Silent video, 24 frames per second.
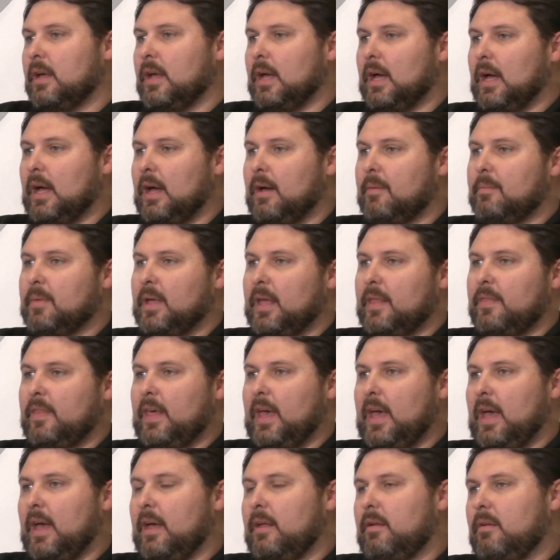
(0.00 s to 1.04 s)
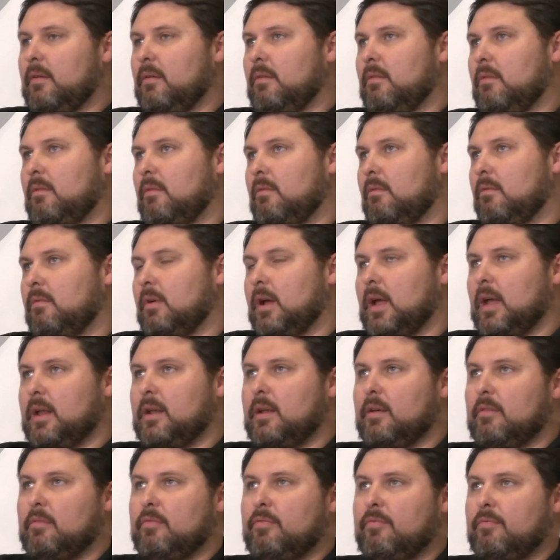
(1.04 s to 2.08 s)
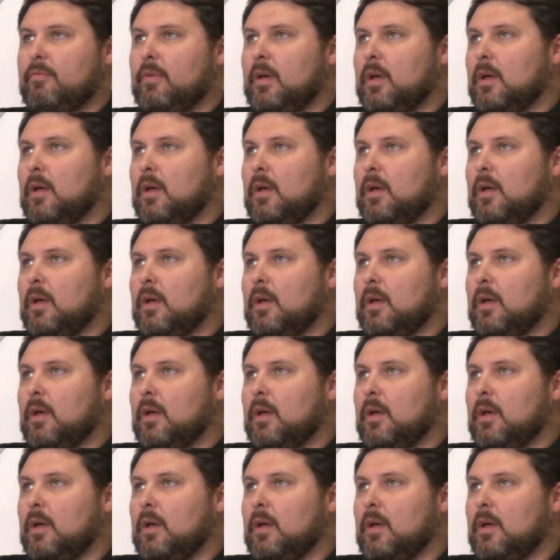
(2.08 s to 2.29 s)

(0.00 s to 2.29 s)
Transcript: And that kind of